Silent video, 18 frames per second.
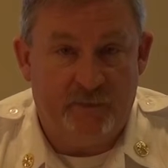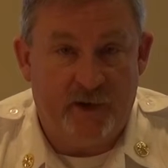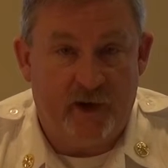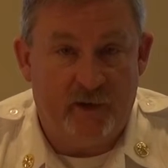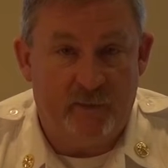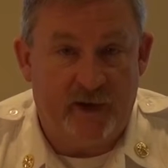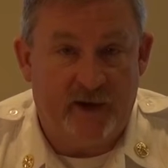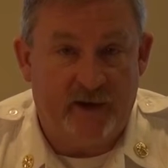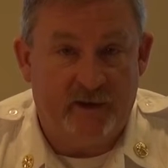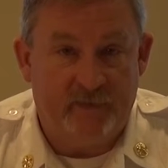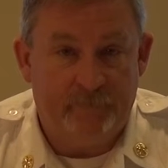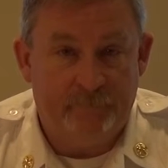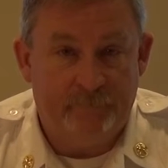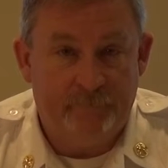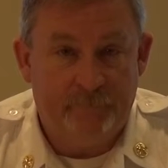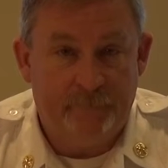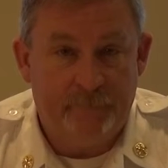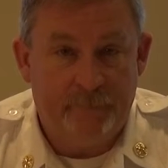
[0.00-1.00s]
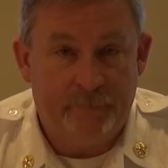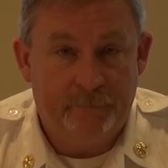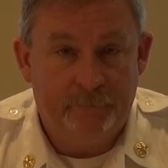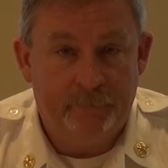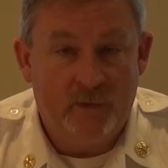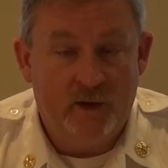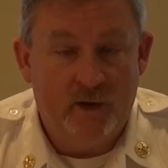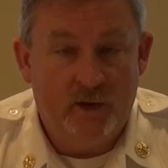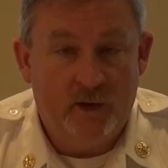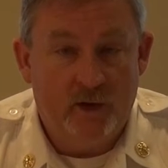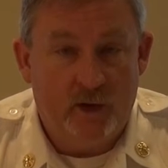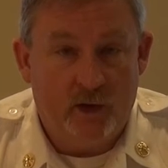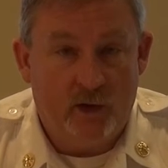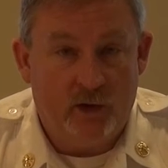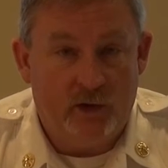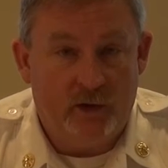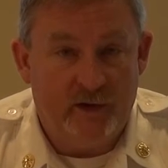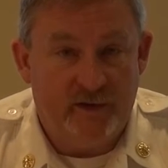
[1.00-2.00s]
paramedic.
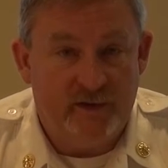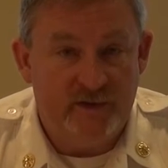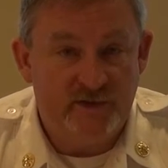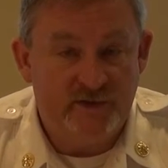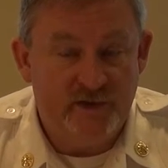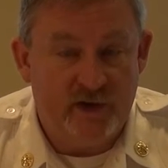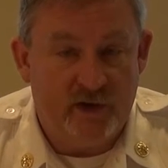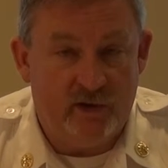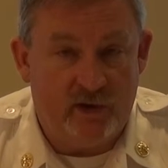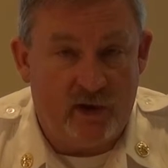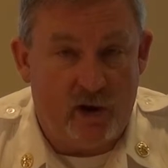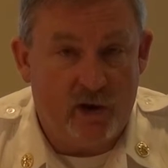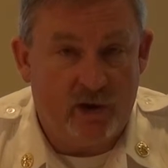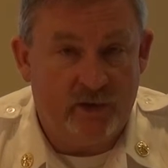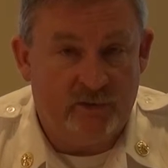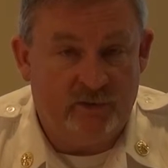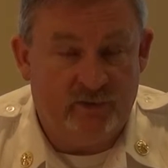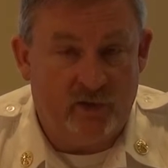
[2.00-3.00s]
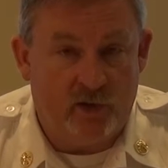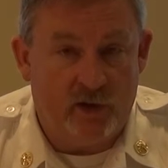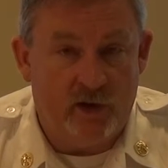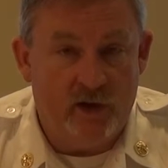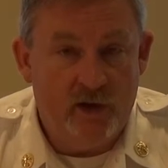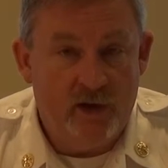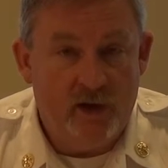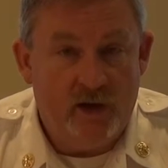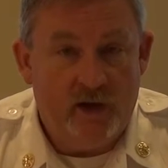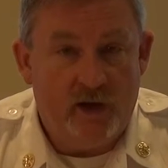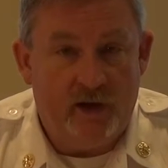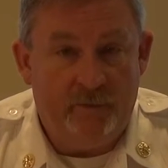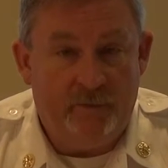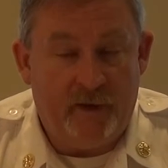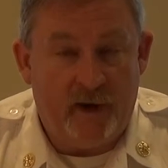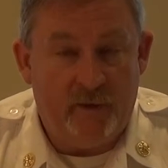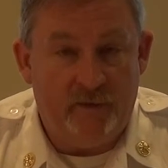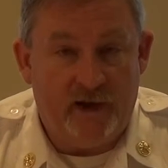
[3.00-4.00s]
Earlier this year in Arkansas, a
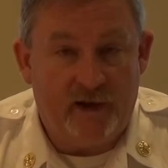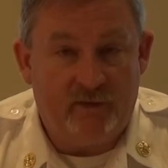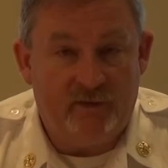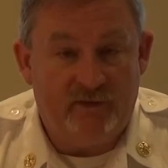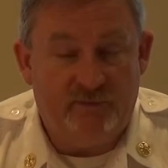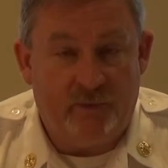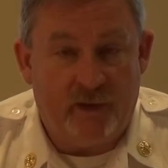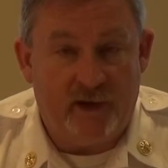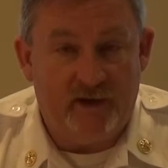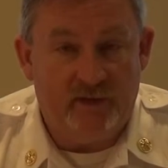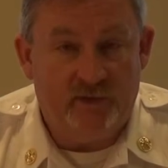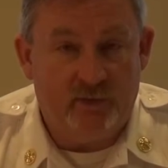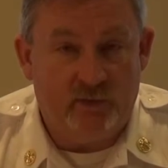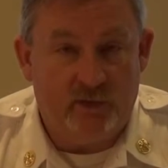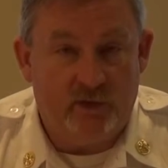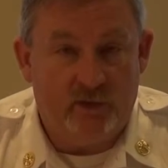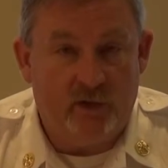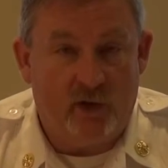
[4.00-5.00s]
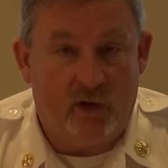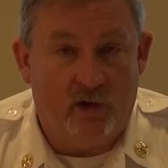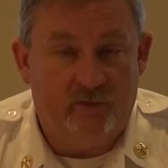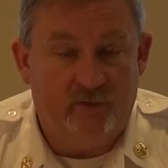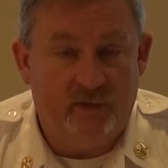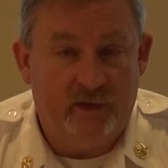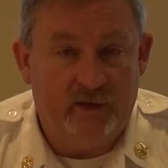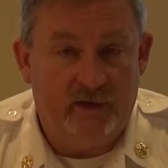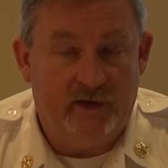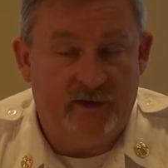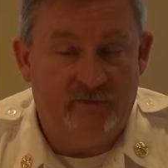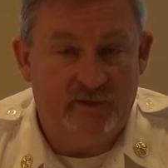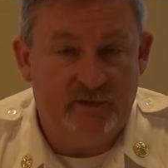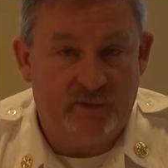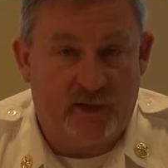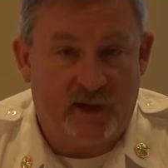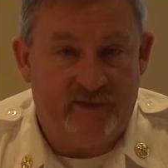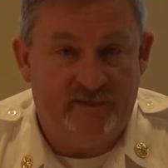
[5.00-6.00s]
paramedic responded to a call for an
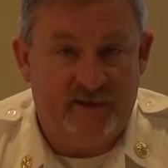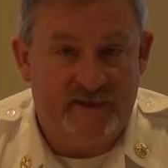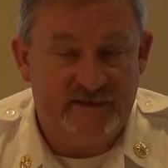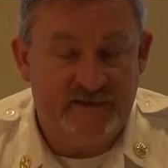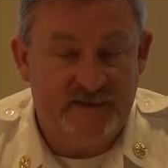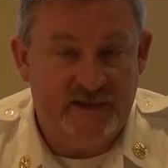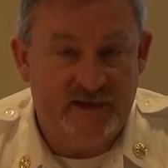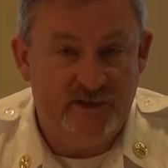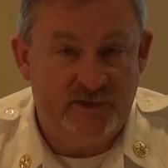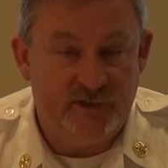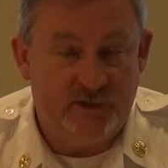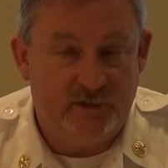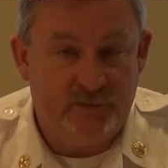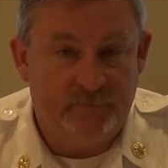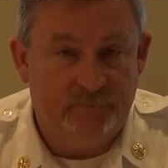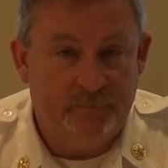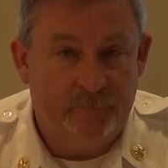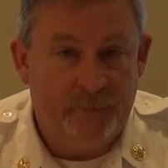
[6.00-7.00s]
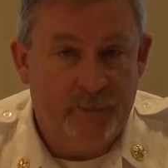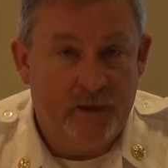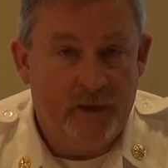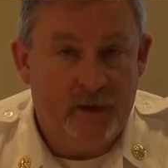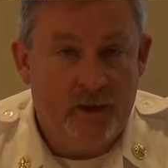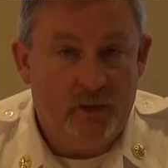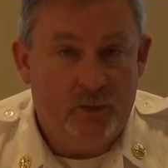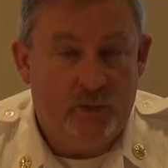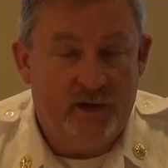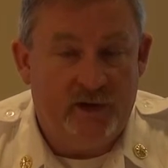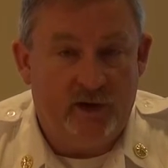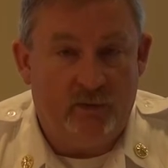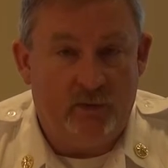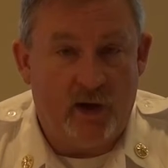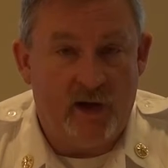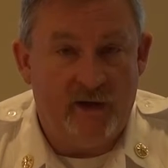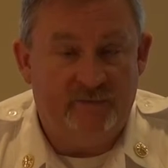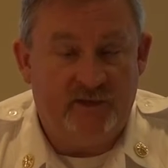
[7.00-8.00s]
individual having a seizure. When he
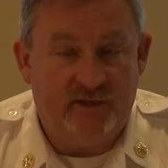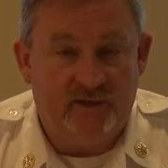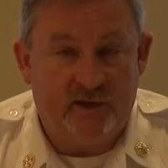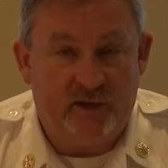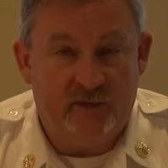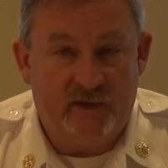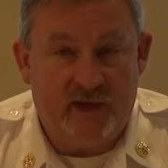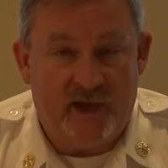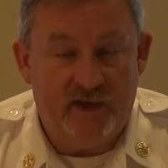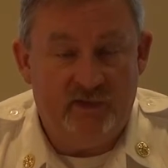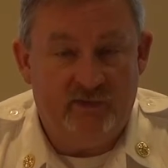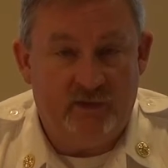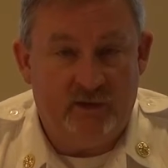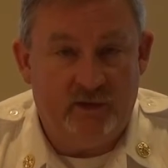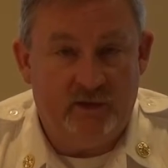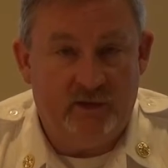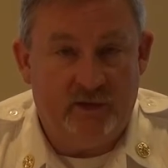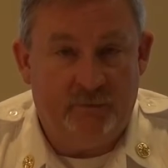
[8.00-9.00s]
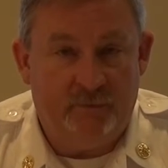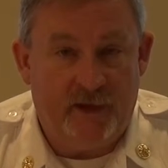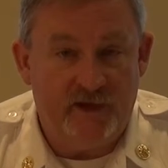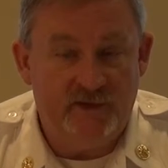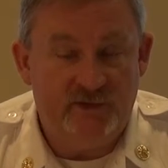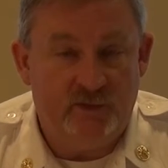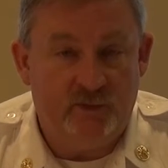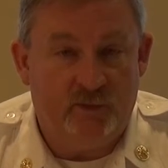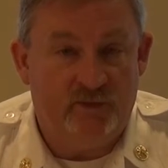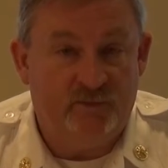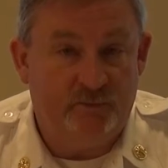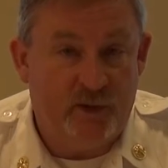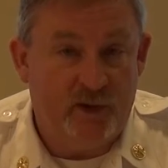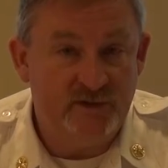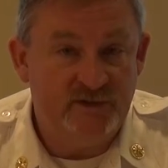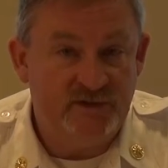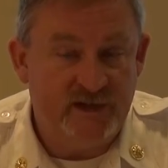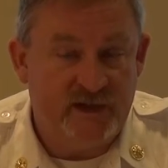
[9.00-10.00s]
arrived at the location, the patient was
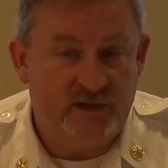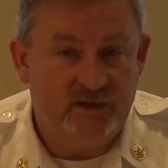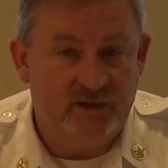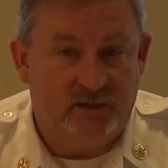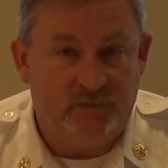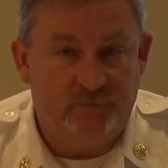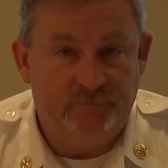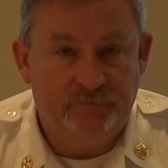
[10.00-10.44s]
postictal,